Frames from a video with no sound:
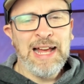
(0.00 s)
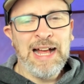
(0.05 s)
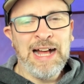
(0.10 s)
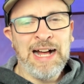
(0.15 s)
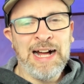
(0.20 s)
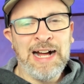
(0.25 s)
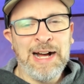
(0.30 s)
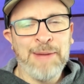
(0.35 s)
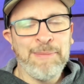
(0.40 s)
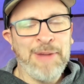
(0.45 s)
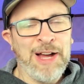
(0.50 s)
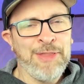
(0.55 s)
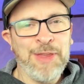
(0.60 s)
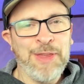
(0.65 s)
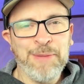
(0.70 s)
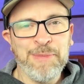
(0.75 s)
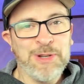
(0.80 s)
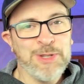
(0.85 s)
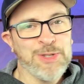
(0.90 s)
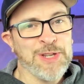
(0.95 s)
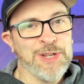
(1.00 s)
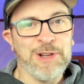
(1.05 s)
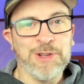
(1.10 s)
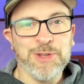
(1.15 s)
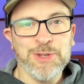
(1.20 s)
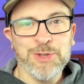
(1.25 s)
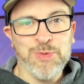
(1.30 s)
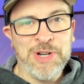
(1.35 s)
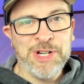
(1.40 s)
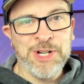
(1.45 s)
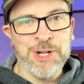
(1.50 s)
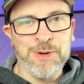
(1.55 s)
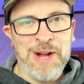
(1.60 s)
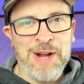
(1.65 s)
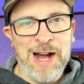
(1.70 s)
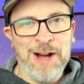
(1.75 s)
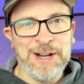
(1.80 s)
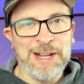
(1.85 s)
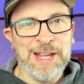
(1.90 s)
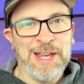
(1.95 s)
I think I'm just going to switch it
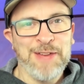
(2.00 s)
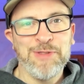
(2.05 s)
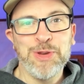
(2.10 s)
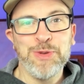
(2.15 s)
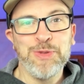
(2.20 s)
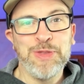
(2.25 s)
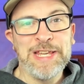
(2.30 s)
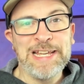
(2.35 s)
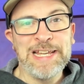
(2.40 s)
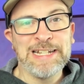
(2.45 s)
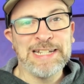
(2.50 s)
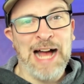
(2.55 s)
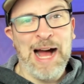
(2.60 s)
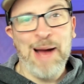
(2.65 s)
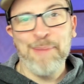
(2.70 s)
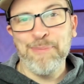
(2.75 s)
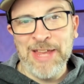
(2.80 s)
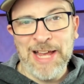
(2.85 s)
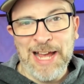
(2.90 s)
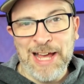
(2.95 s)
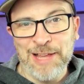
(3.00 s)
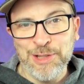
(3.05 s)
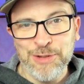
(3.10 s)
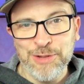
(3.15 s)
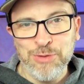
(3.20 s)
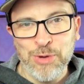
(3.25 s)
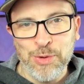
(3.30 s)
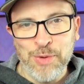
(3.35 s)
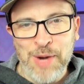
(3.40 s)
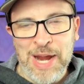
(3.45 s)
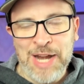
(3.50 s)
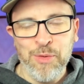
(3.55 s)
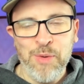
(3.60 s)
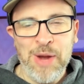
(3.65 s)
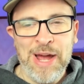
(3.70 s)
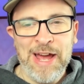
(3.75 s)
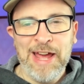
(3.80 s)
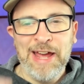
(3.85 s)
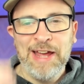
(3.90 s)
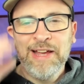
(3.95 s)
around and give you the top thing I look for right
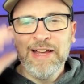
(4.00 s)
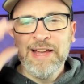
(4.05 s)
away